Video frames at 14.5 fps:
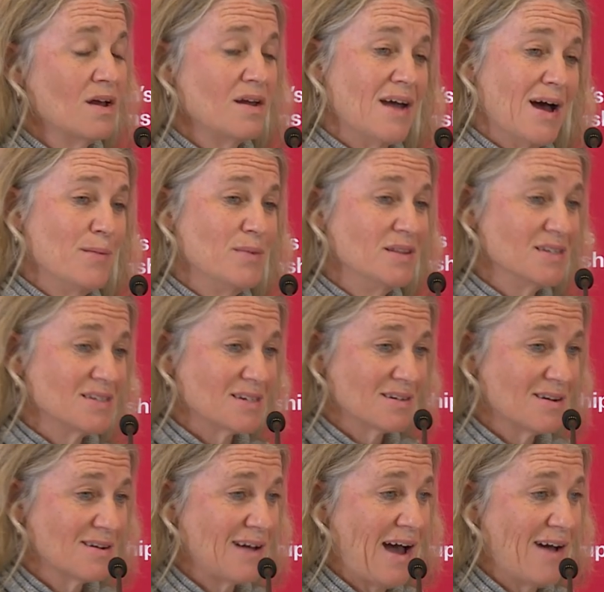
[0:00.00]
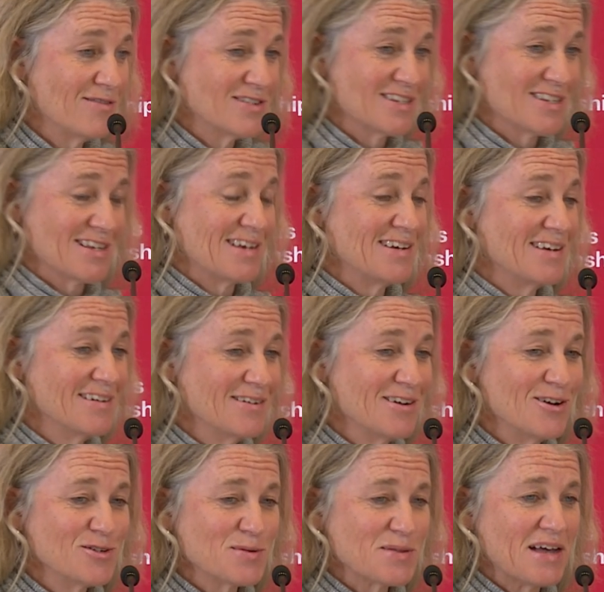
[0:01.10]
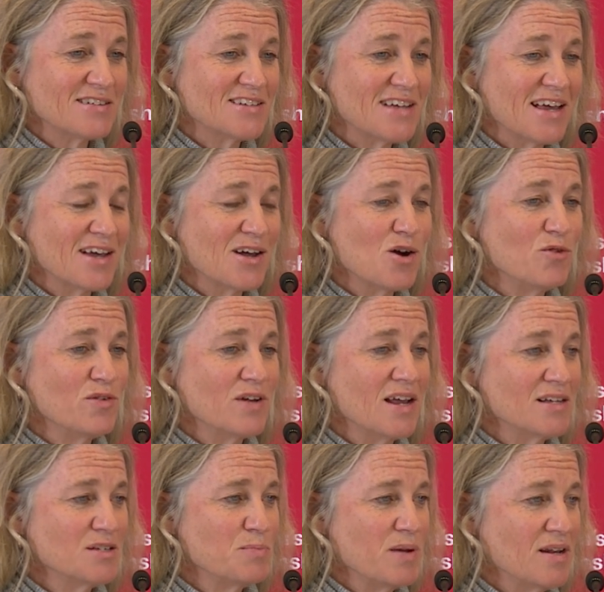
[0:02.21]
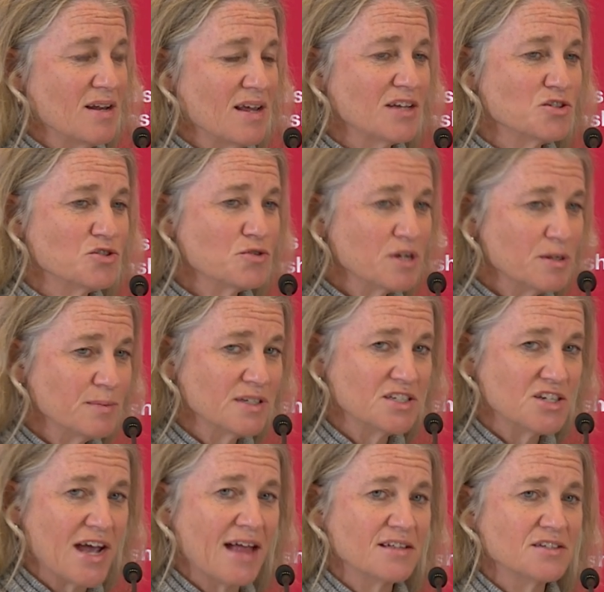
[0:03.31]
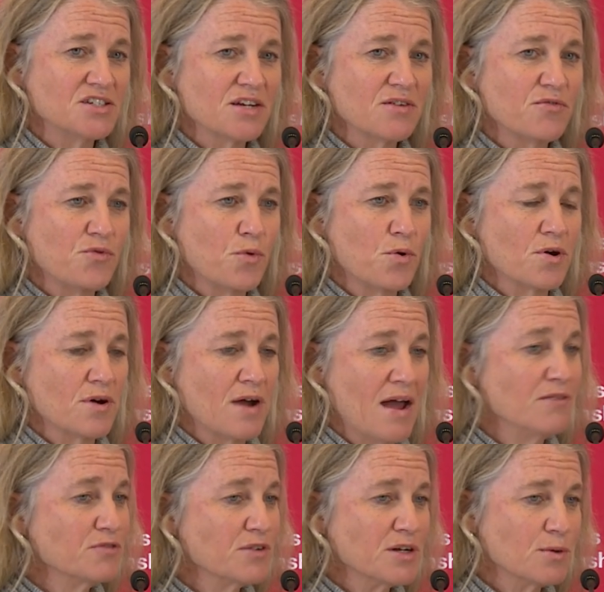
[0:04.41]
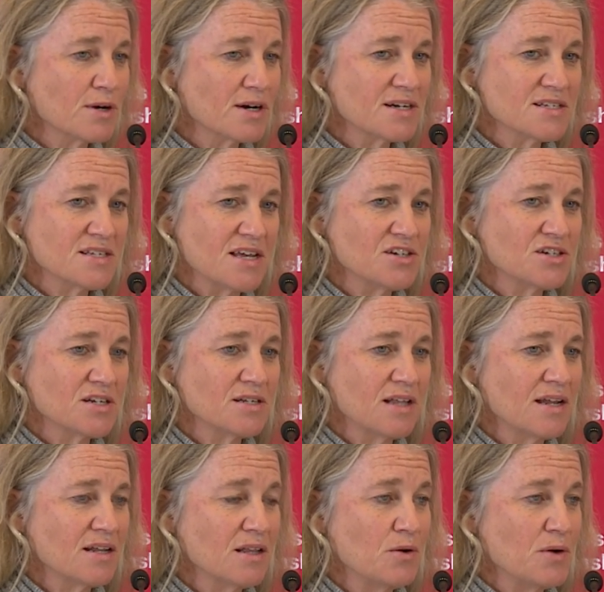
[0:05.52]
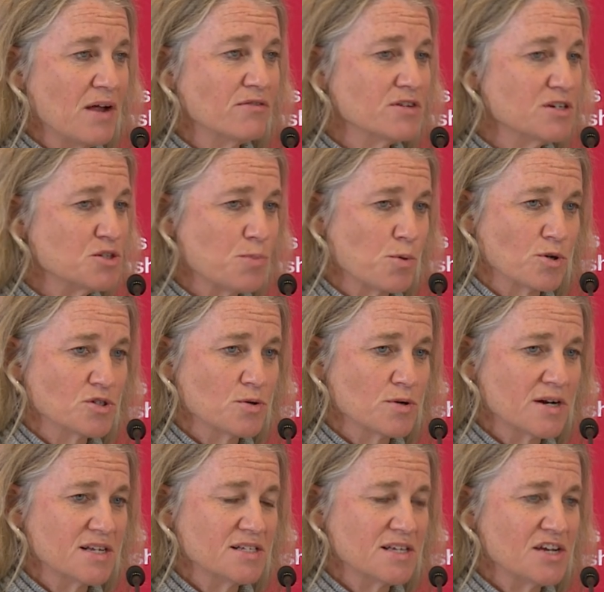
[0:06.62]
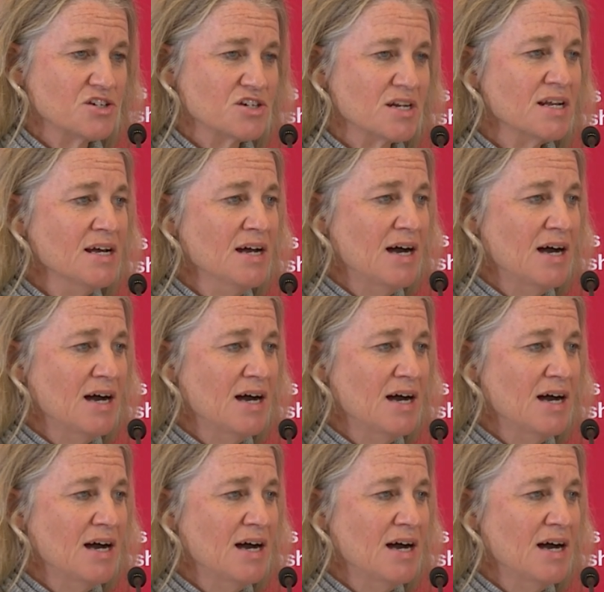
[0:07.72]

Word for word: Yeah, I mean, listen, obviously, it goes without saying COVID has been extremely challenging for every organization, let alone every sports organization.